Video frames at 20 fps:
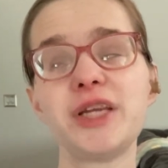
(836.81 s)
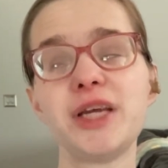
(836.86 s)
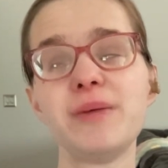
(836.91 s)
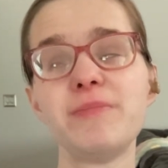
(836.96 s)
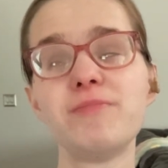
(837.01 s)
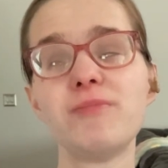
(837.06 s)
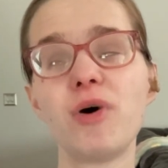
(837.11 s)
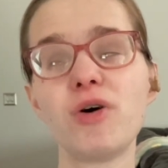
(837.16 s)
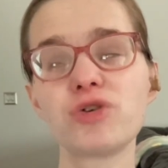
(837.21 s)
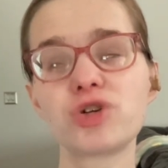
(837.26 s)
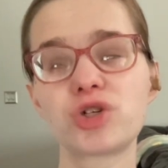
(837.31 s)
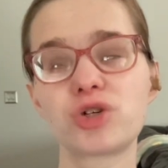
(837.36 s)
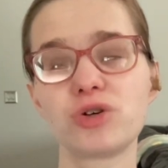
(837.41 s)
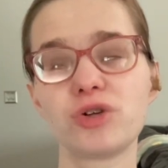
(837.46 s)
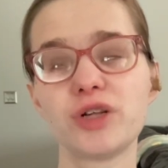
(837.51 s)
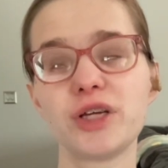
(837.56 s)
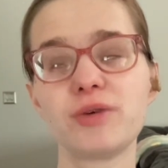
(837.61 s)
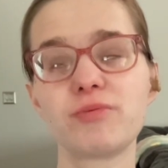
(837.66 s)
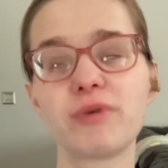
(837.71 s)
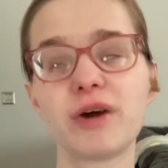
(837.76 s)

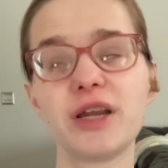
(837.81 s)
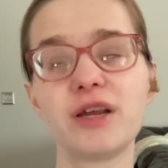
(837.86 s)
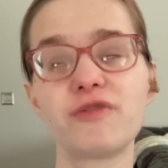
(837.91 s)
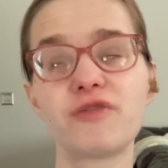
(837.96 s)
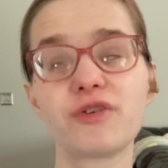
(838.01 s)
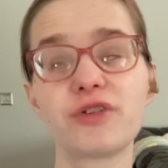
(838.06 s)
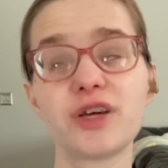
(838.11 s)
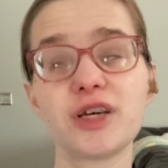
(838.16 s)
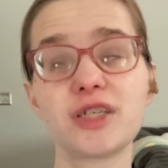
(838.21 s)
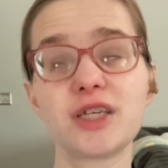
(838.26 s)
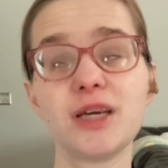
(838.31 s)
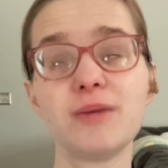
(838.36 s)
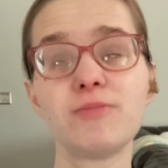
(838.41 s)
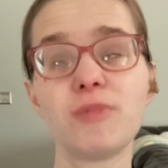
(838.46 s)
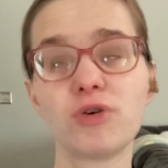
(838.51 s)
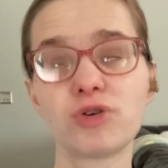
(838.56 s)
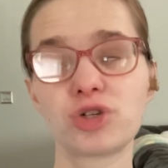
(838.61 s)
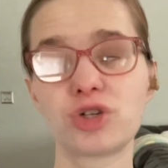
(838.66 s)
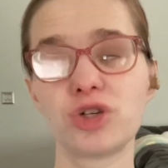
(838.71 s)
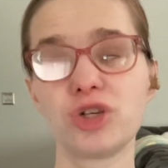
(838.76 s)
emotionally ready for this,
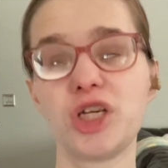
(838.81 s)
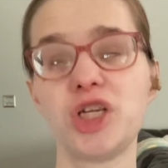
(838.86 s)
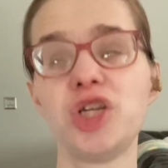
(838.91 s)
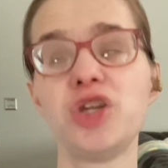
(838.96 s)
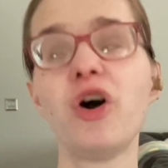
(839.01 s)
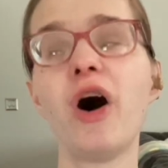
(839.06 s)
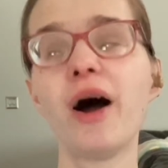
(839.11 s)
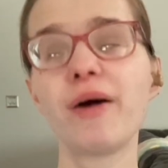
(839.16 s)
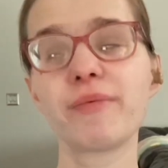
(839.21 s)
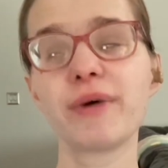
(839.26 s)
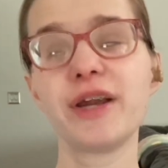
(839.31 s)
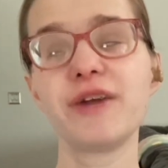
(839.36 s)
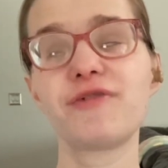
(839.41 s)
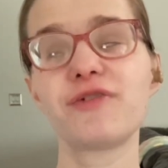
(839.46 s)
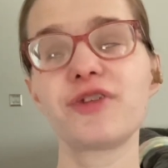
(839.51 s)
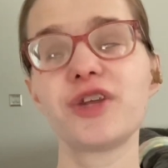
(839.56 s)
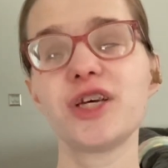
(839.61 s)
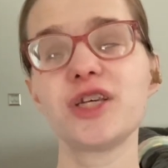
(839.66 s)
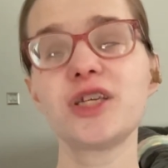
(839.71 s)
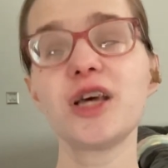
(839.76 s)
emotionally not ready for
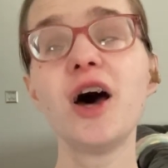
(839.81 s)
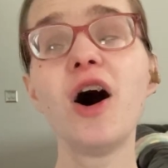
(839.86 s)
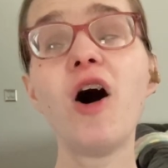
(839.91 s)
this,